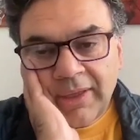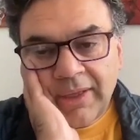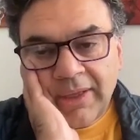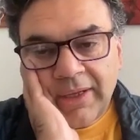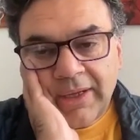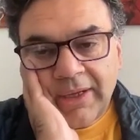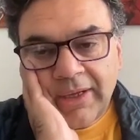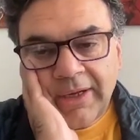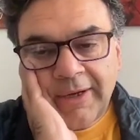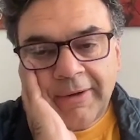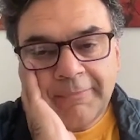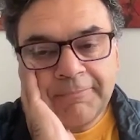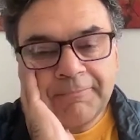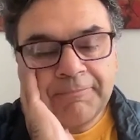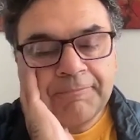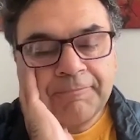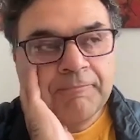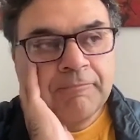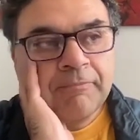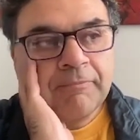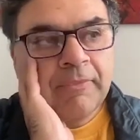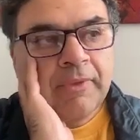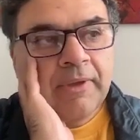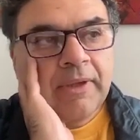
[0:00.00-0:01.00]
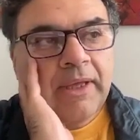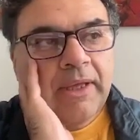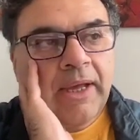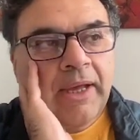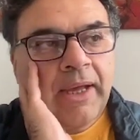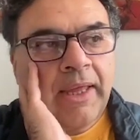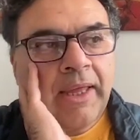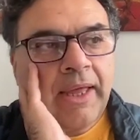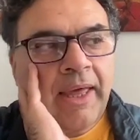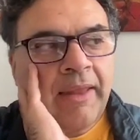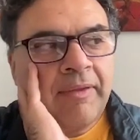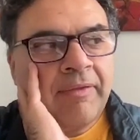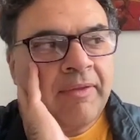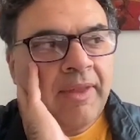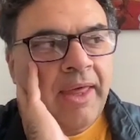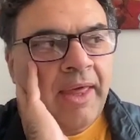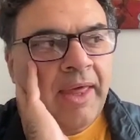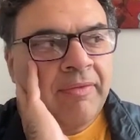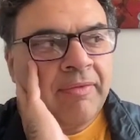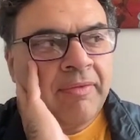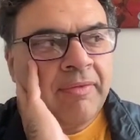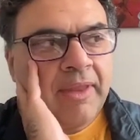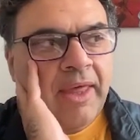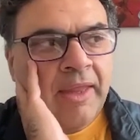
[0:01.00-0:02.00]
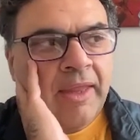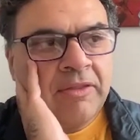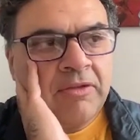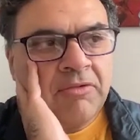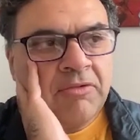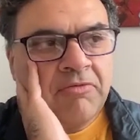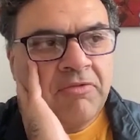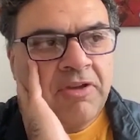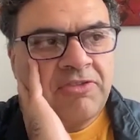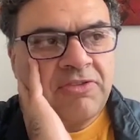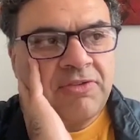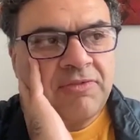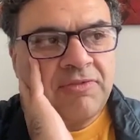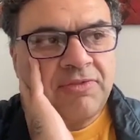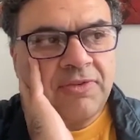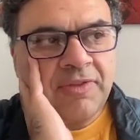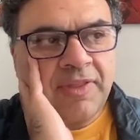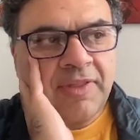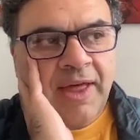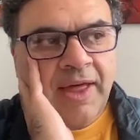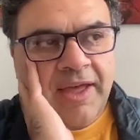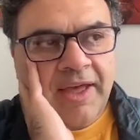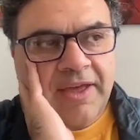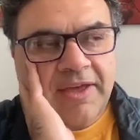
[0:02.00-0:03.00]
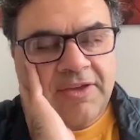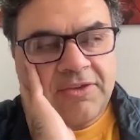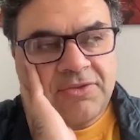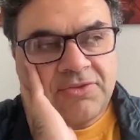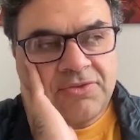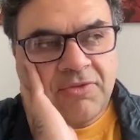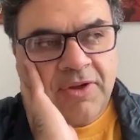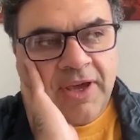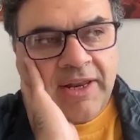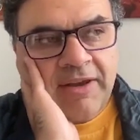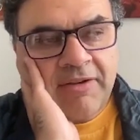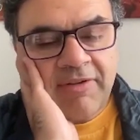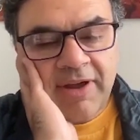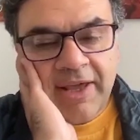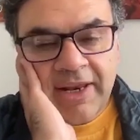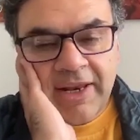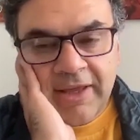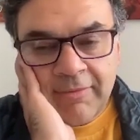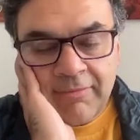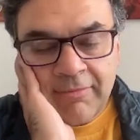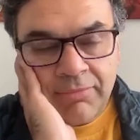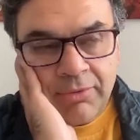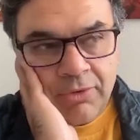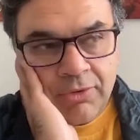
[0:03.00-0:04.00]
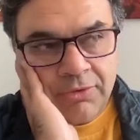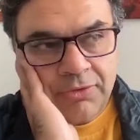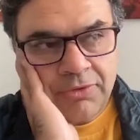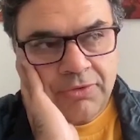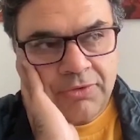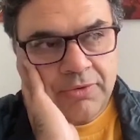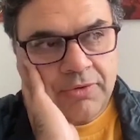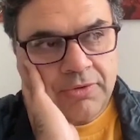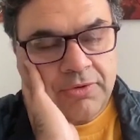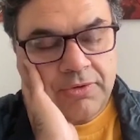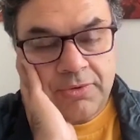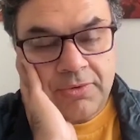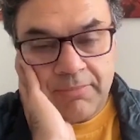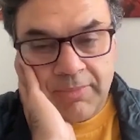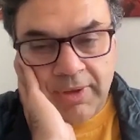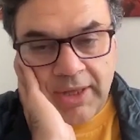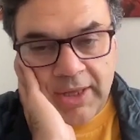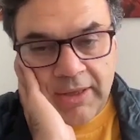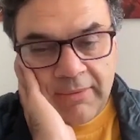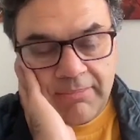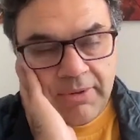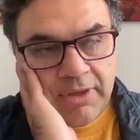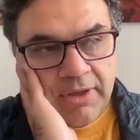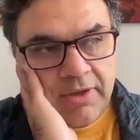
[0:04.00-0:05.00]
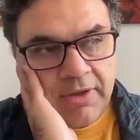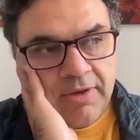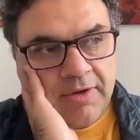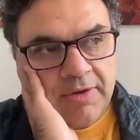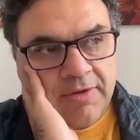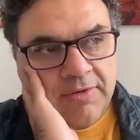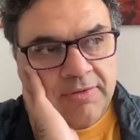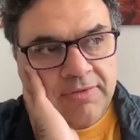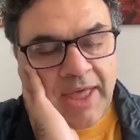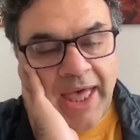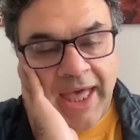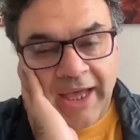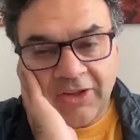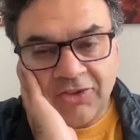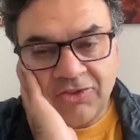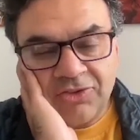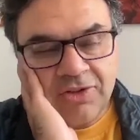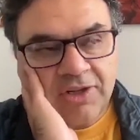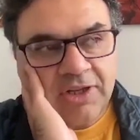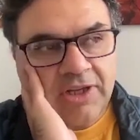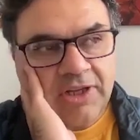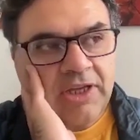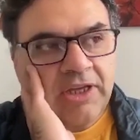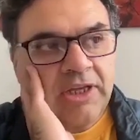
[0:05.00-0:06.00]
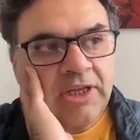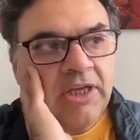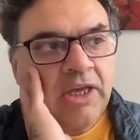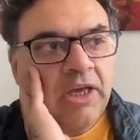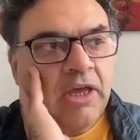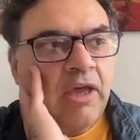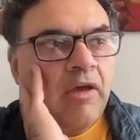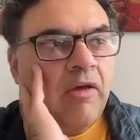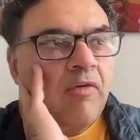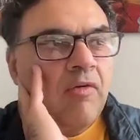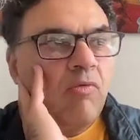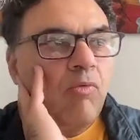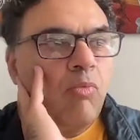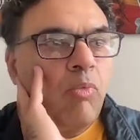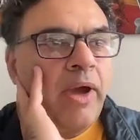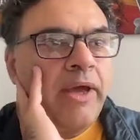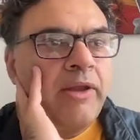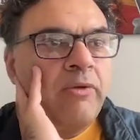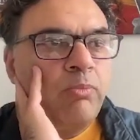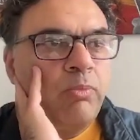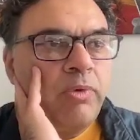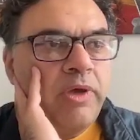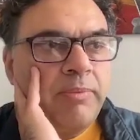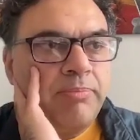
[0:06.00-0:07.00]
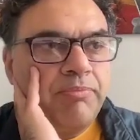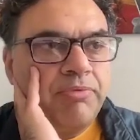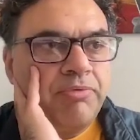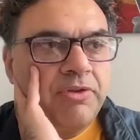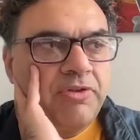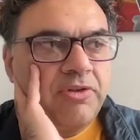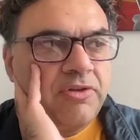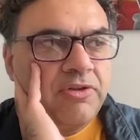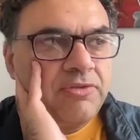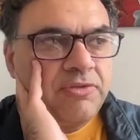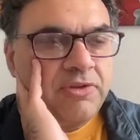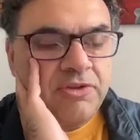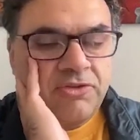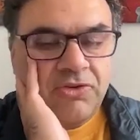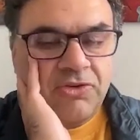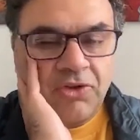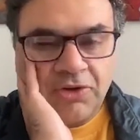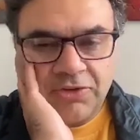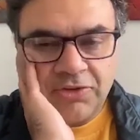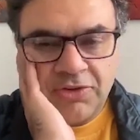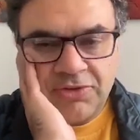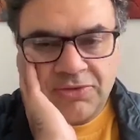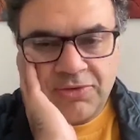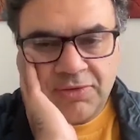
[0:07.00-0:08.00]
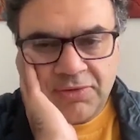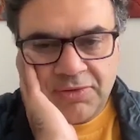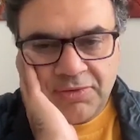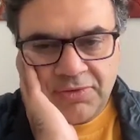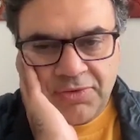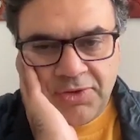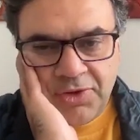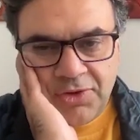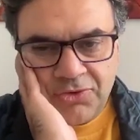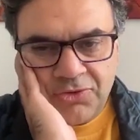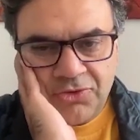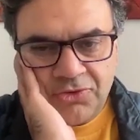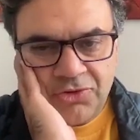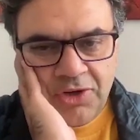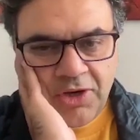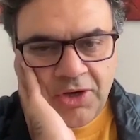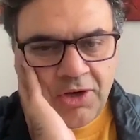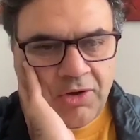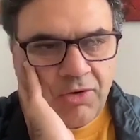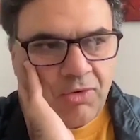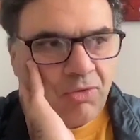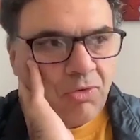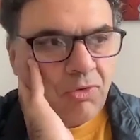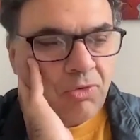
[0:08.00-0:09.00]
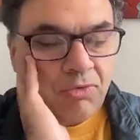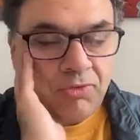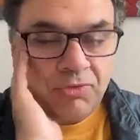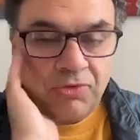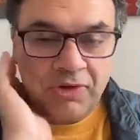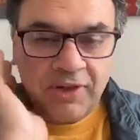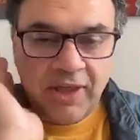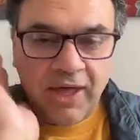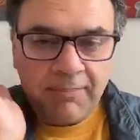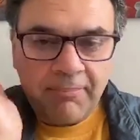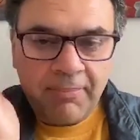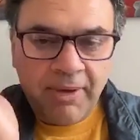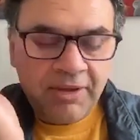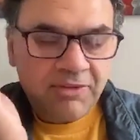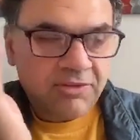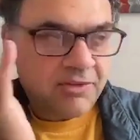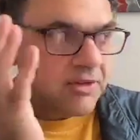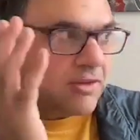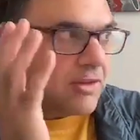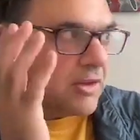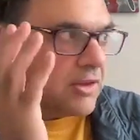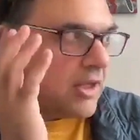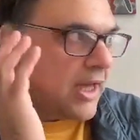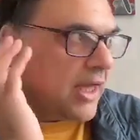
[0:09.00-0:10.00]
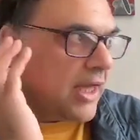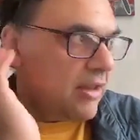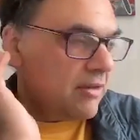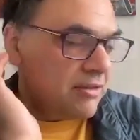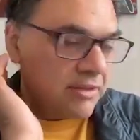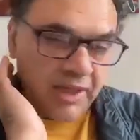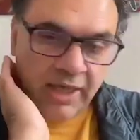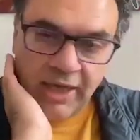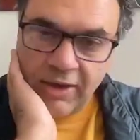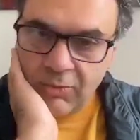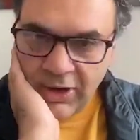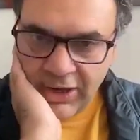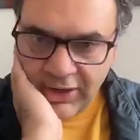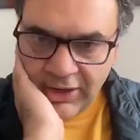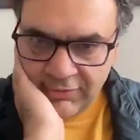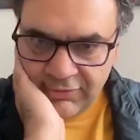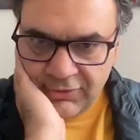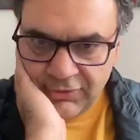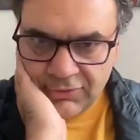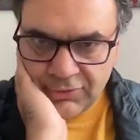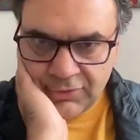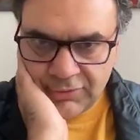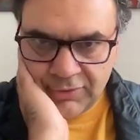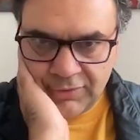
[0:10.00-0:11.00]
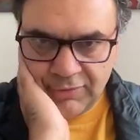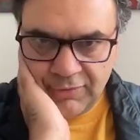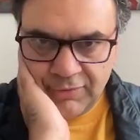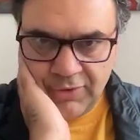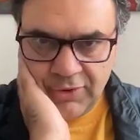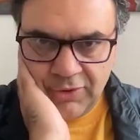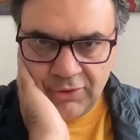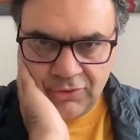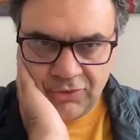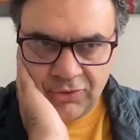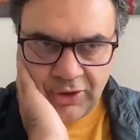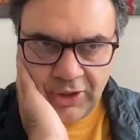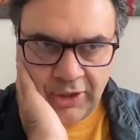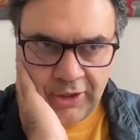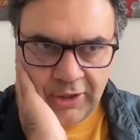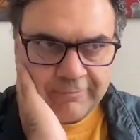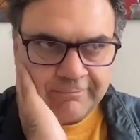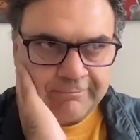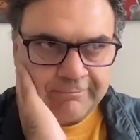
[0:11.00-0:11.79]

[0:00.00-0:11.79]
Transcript: And the reason for that is really, really important to me, because actually, when we produce the doctors of the future, or for that matter, the healthcare workforce of the future,